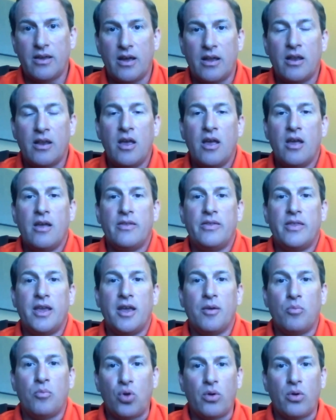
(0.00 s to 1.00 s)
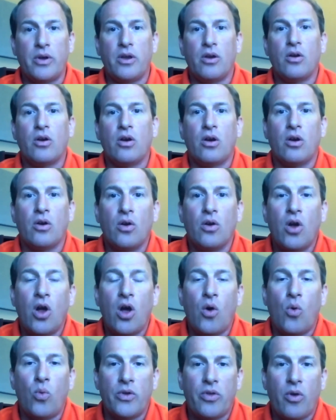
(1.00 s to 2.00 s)
that the employer
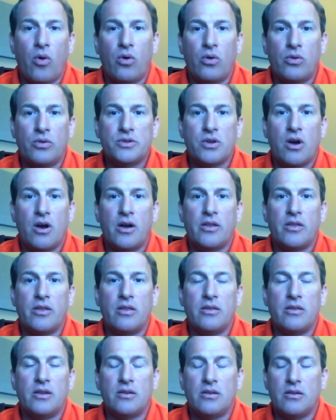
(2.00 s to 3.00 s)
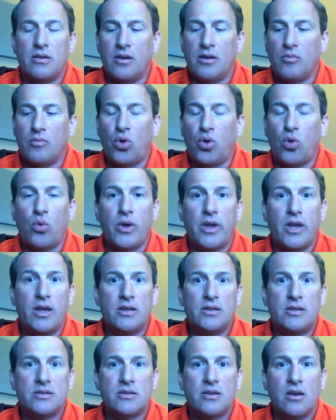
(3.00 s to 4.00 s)
withholds on the
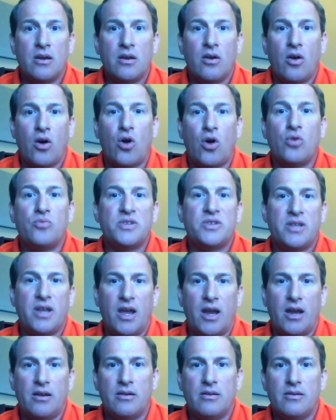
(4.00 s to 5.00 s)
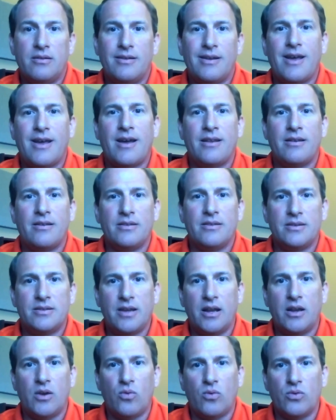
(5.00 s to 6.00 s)
employee's home state, not the
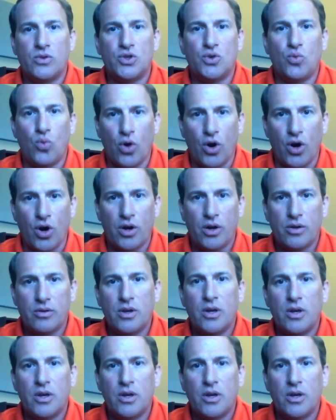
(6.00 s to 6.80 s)
state in which you work.